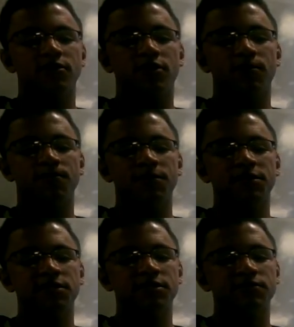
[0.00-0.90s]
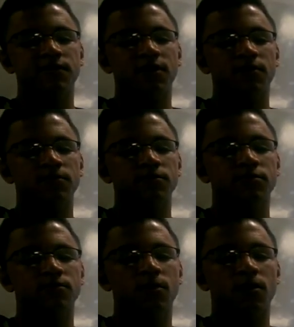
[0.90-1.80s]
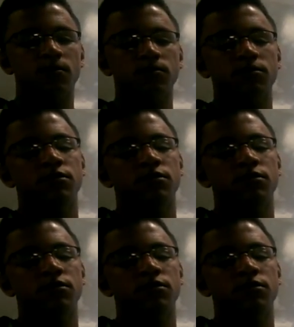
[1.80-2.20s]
gum pieces found throughout